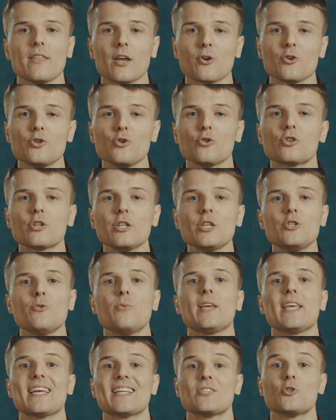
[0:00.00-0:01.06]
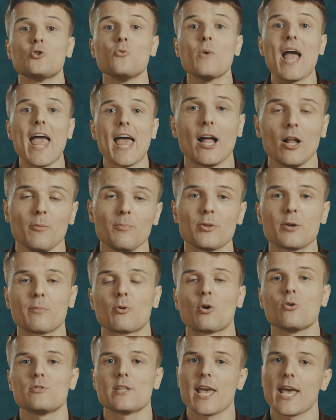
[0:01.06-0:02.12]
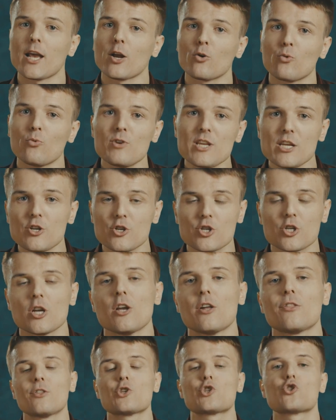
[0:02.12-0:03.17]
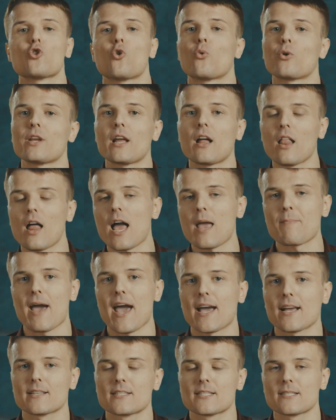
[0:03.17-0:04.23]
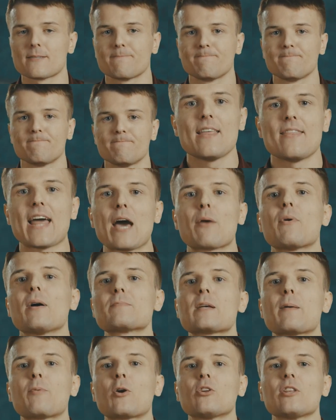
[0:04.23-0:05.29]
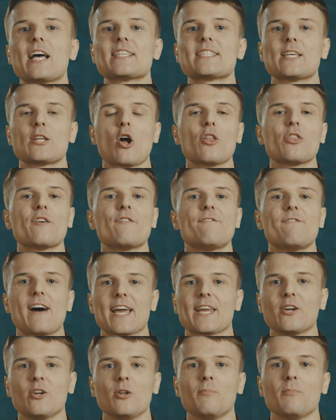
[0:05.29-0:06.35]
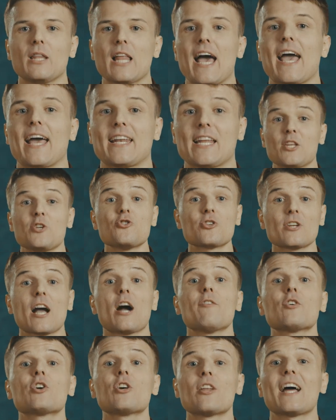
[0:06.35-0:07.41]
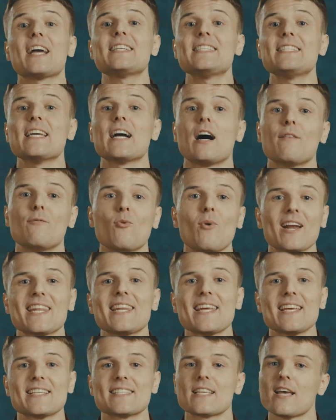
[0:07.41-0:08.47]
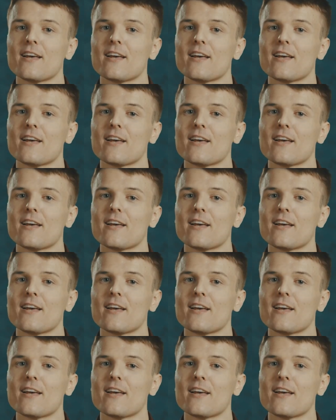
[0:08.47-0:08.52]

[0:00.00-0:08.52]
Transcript: they are usually doing it to help the Protag reach the story climax. That wraps up our lesson on the final plan, and you should now have a good idea of what it is,